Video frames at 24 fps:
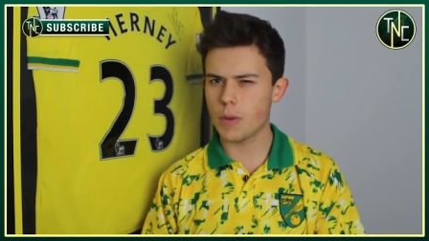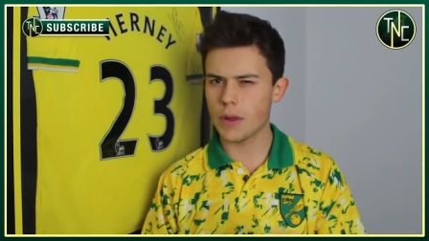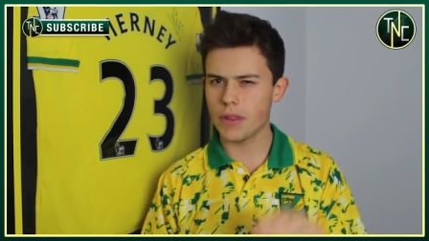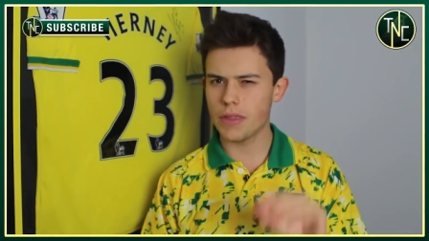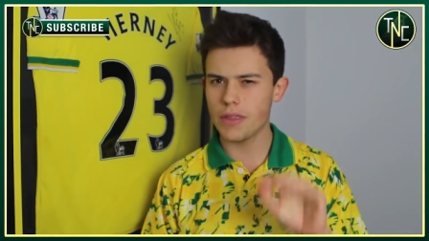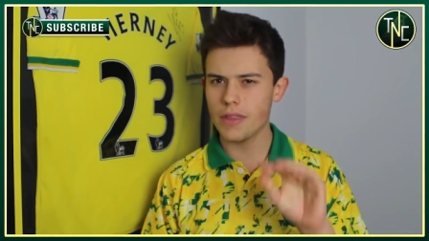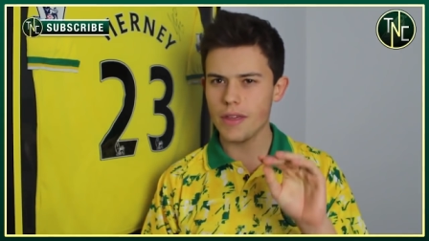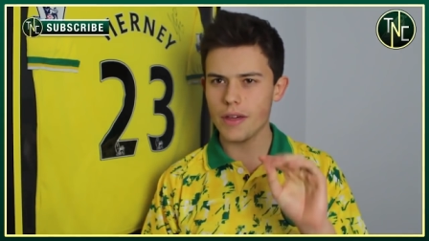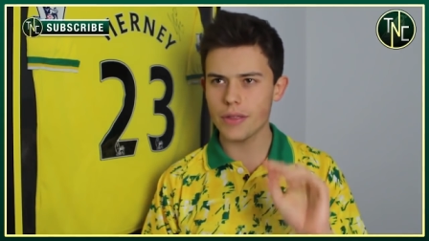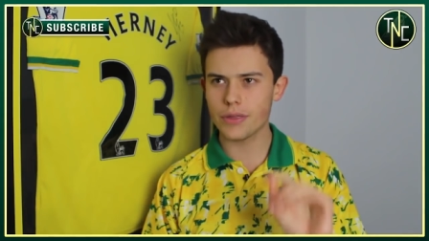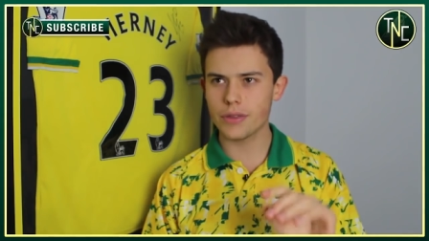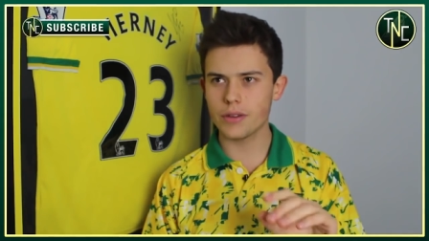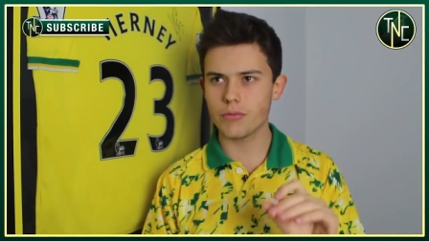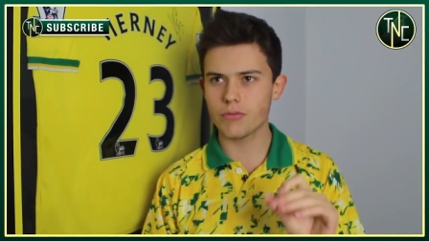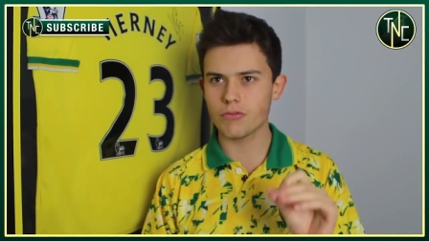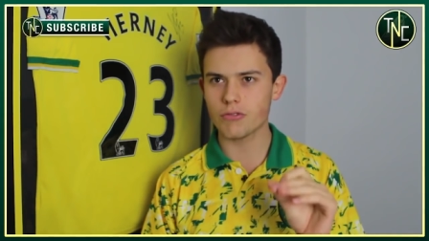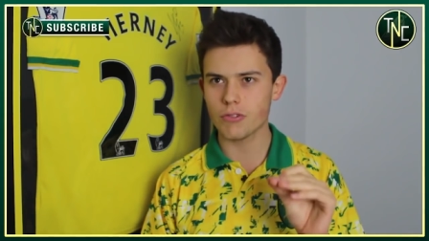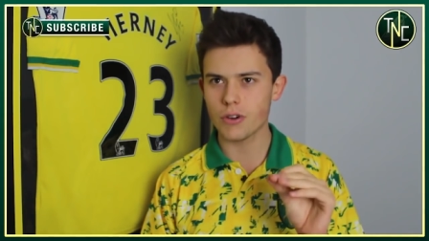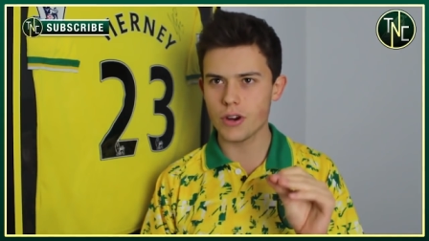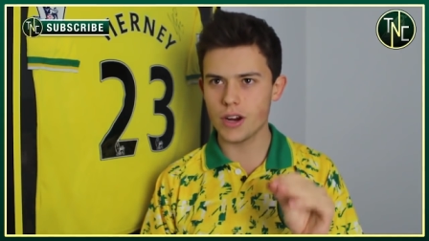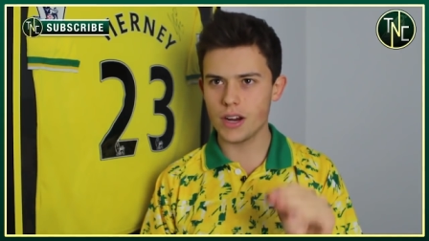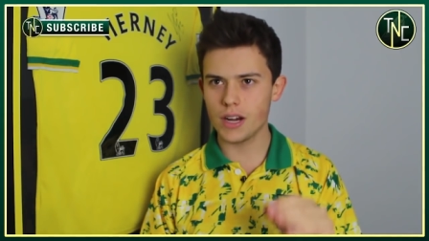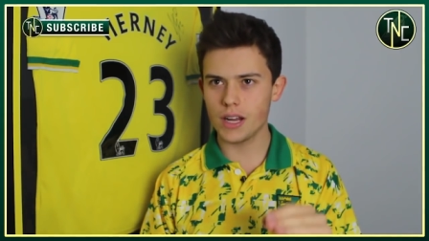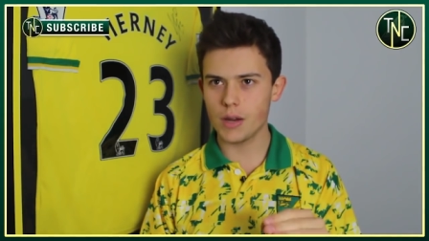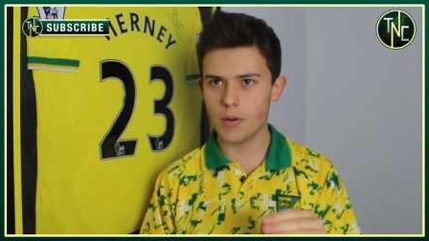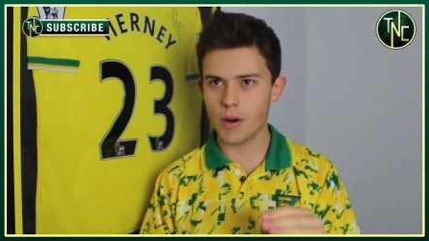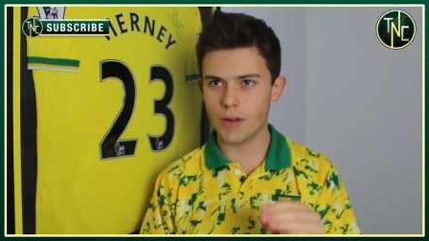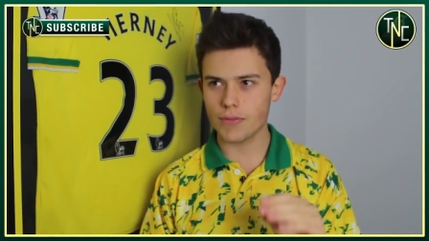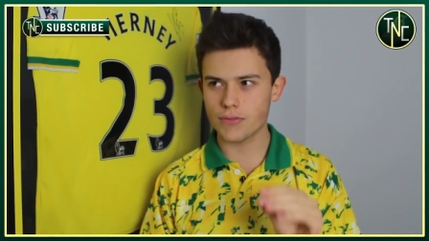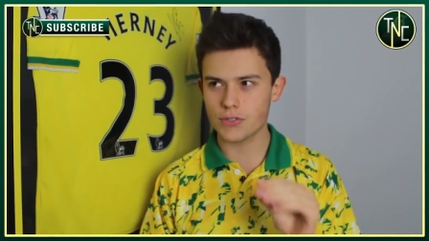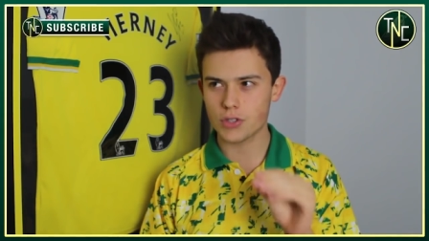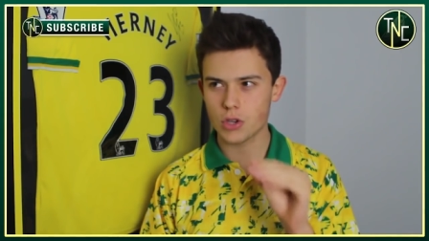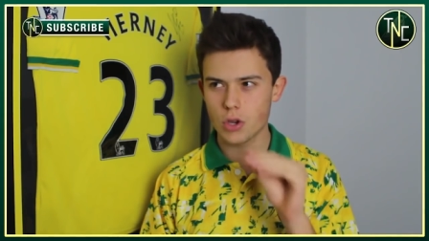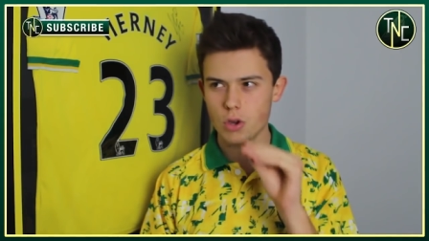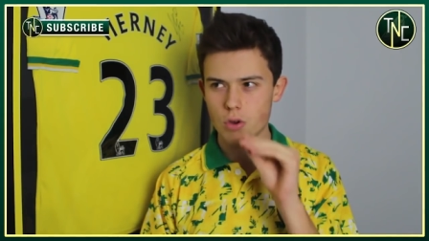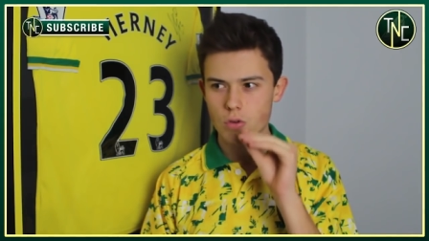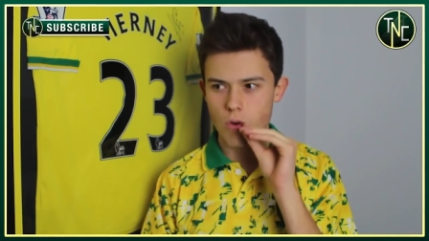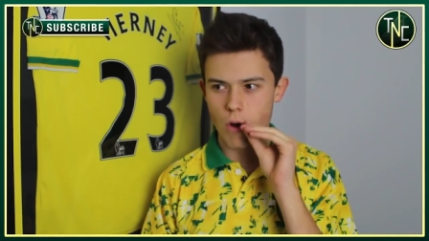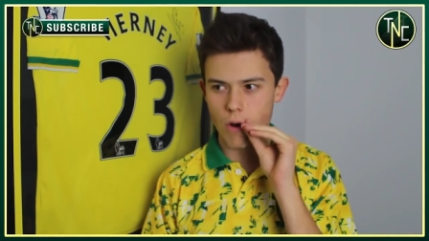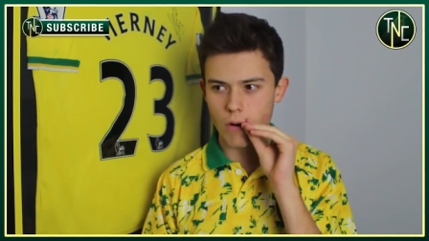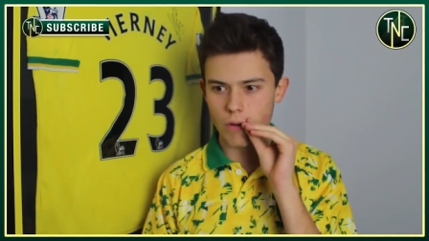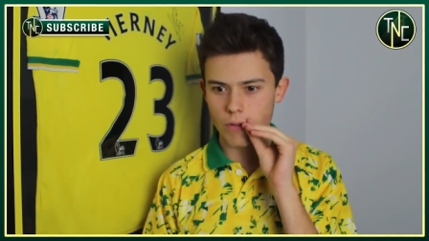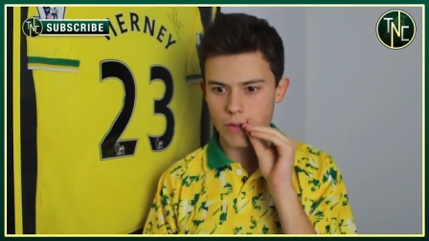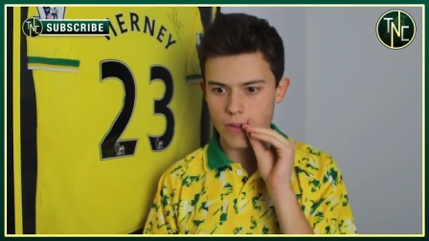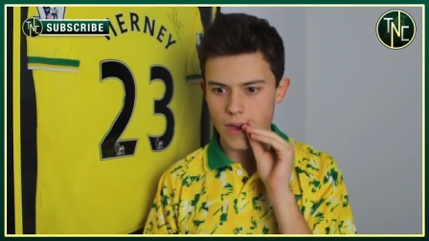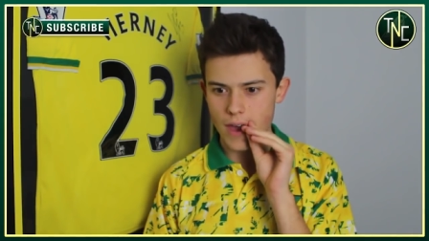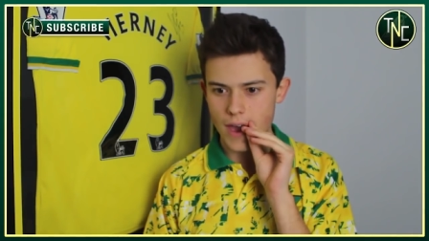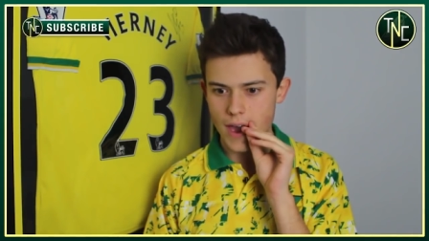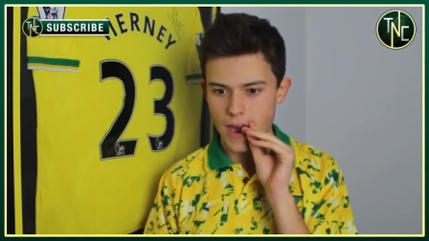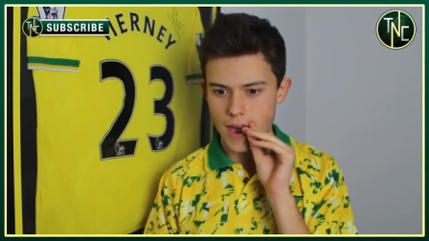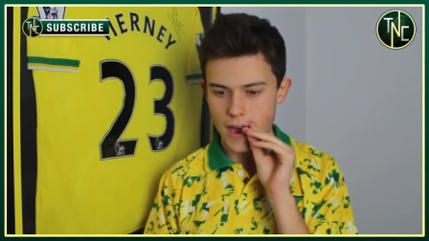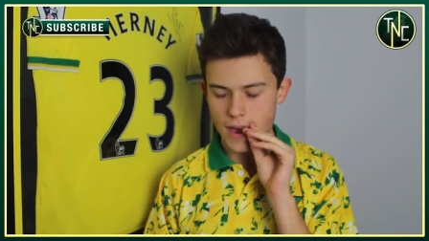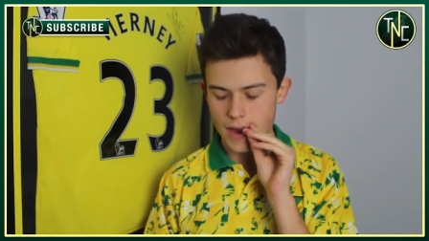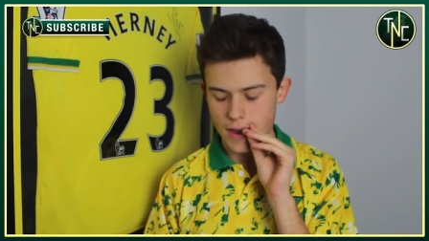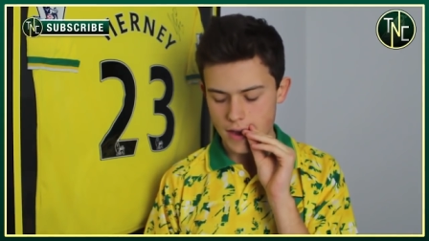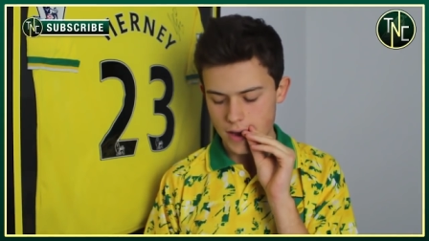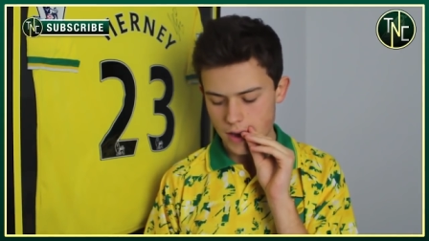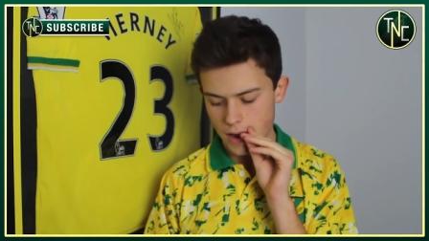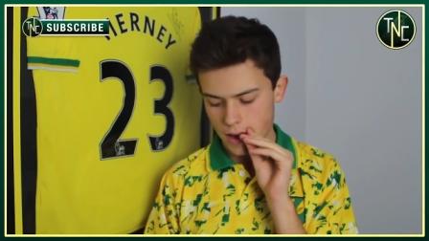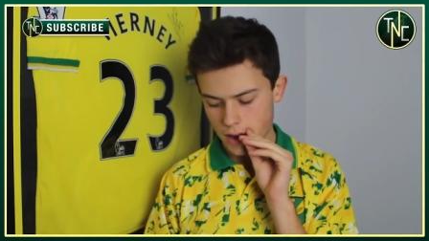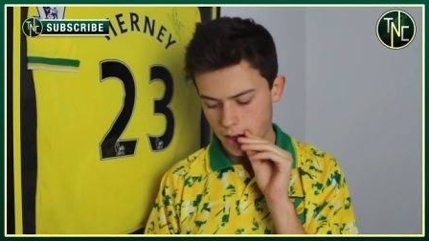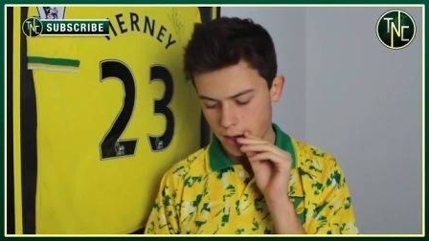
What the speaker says: but nothing really went too wrong there.